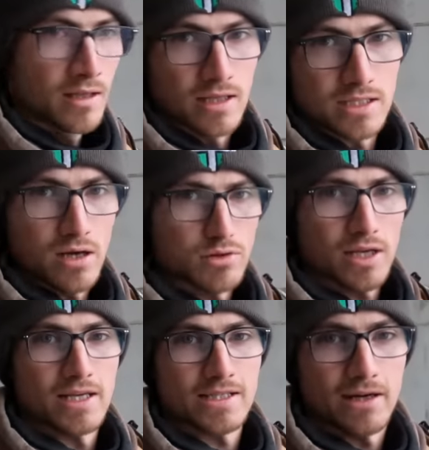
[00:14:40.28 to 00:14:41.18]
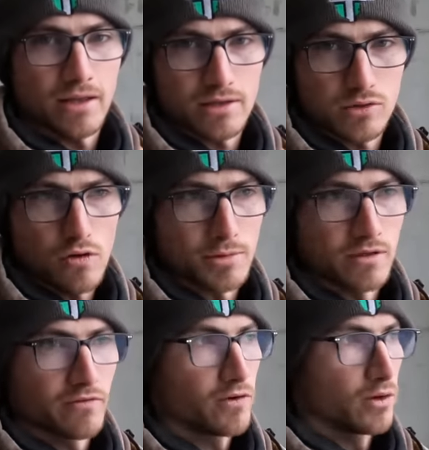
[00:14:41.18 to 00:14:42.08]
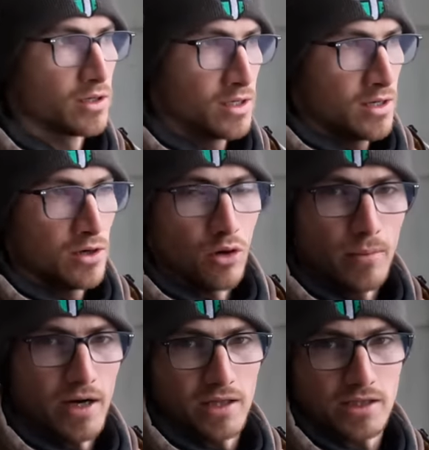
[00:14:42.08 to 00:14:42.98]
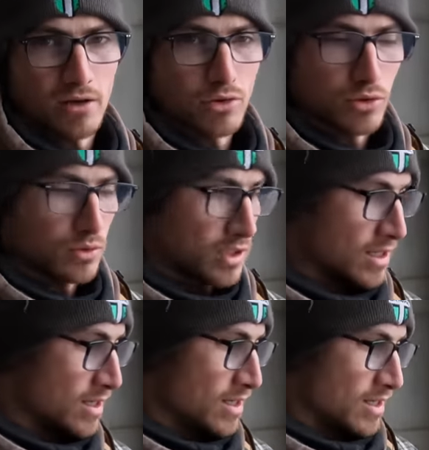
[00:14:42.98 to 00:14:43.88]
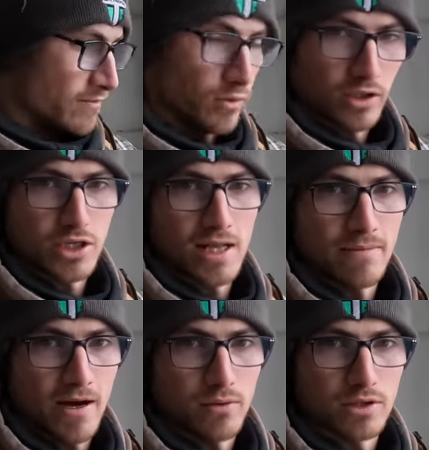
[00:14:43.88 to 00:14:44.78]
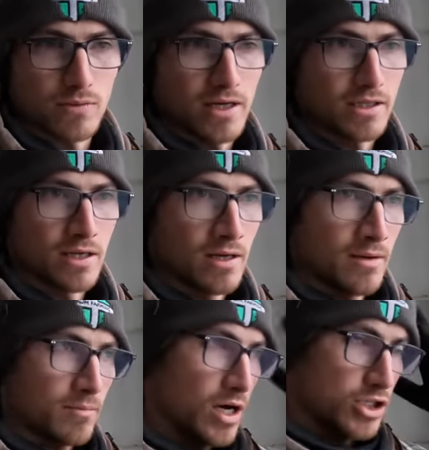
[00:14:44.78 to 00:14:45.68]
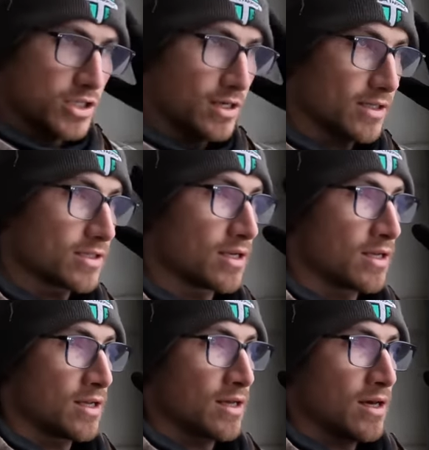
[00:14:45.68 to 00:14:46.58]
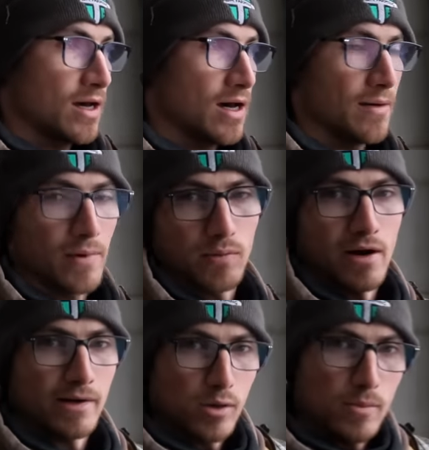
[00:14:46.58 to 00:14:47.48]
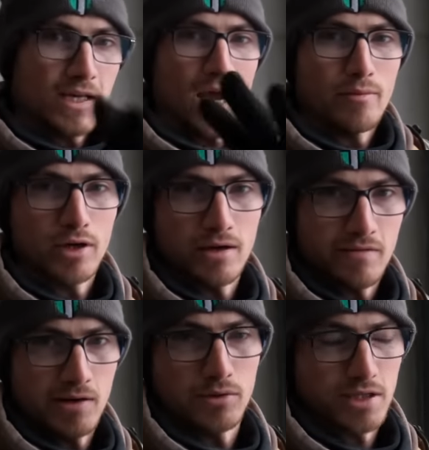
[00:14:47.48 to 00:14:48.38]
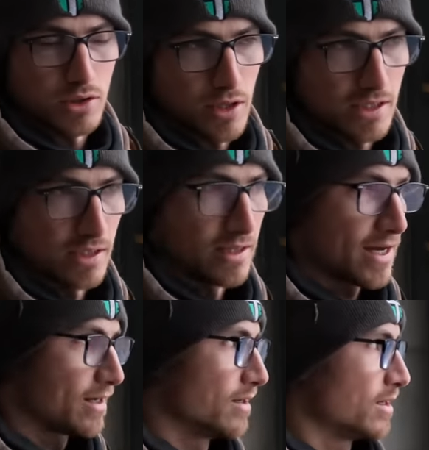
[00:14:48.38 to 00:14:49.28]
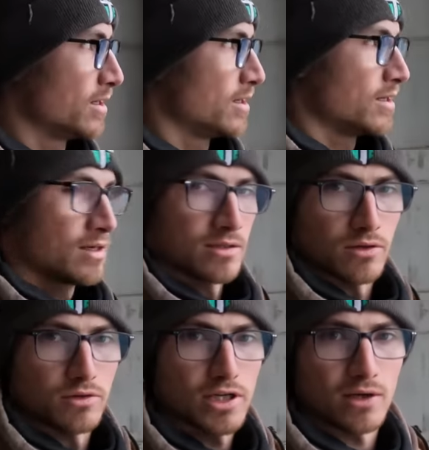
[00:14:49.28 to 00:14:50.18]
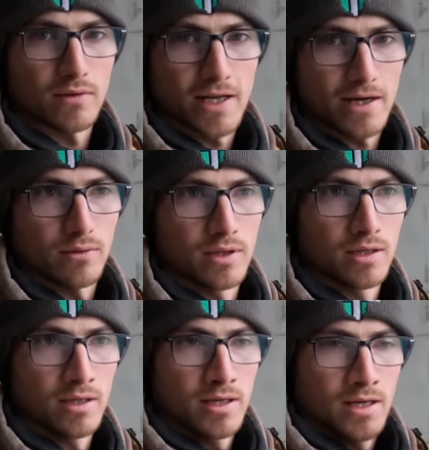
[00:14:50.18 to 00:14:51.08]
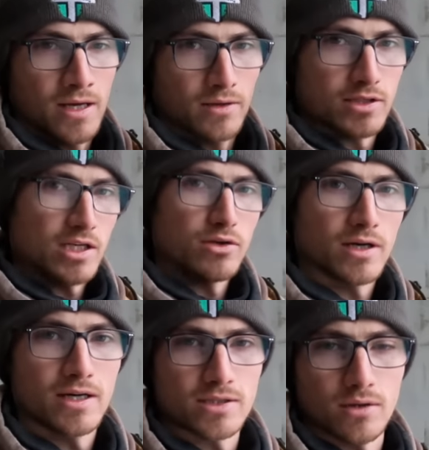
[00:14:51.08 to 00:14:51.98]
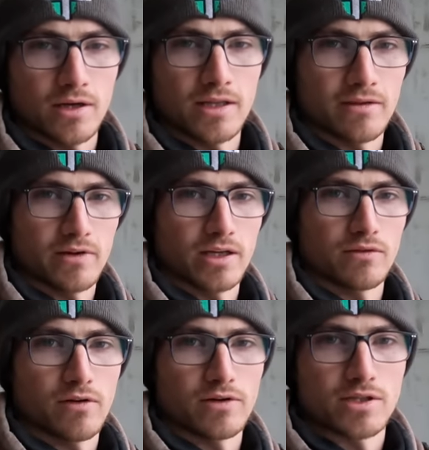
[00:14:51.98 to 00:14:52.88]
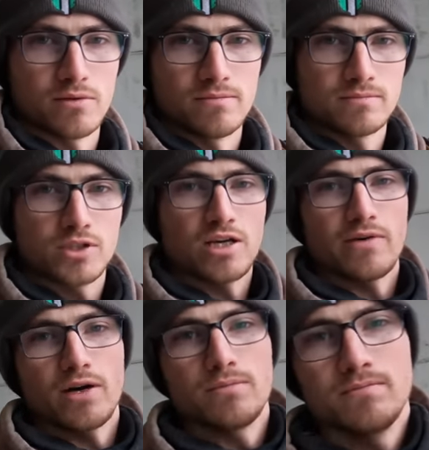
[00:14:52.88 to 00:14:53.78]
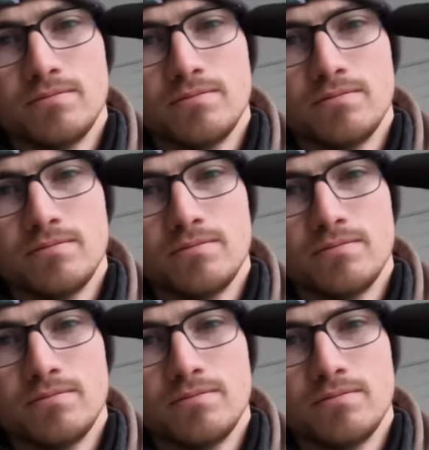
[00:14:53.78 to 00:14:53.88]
There's loads of links down in the description for all my other socials if you want to check them out, as well as merchandise um, and where I get all my camera gear if anyone's interested in that. So you can check all that out. And I'll see you guys on another video very soon. Cheerio.